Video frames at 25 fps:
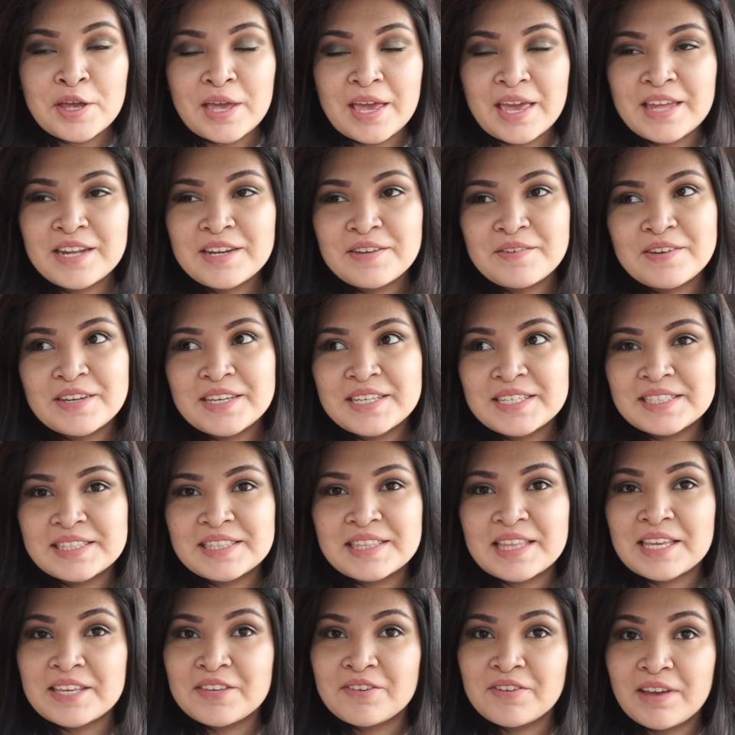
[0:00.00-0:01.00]
Anyways,
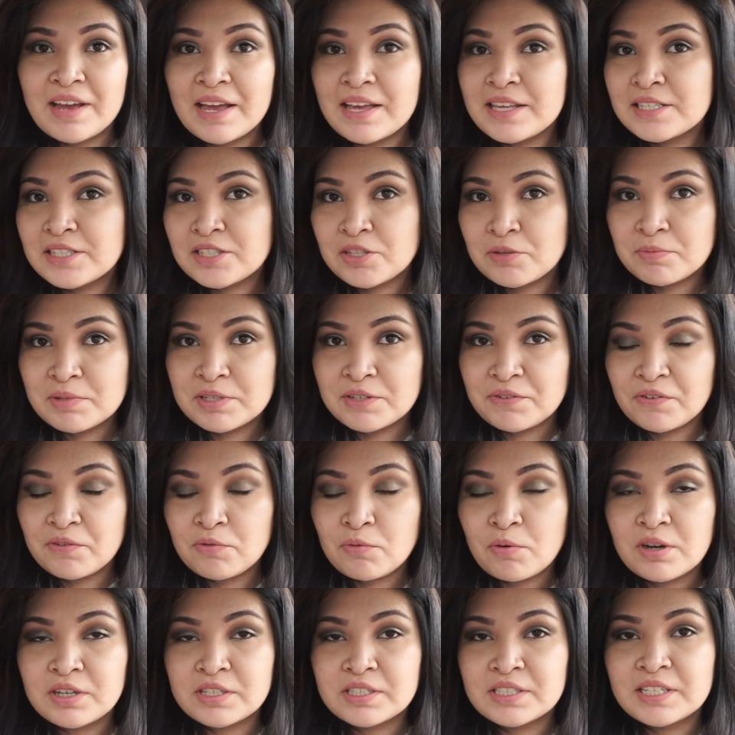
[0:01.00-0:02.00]
thank you guys so much for
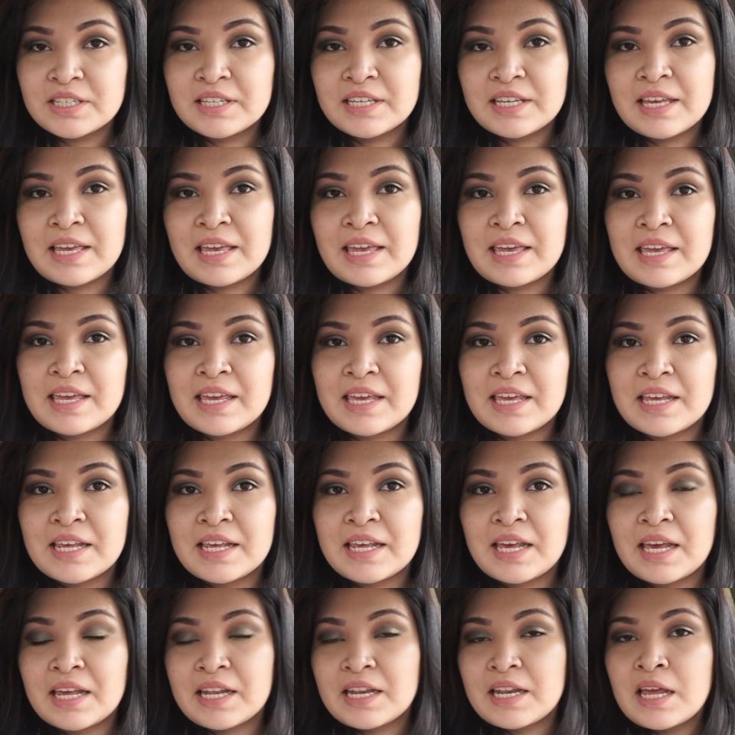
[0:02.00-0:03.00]
watching
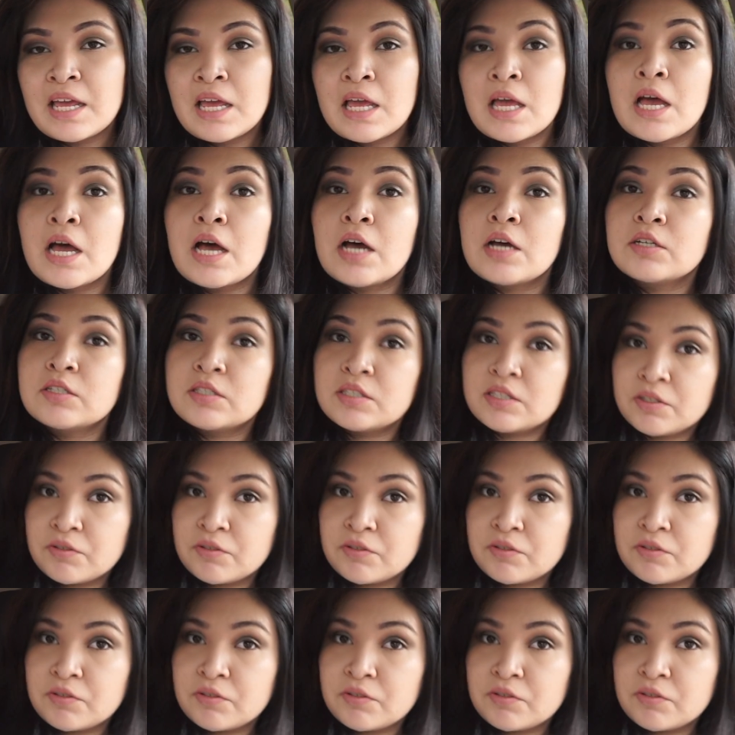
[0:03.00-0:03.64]
and I'll see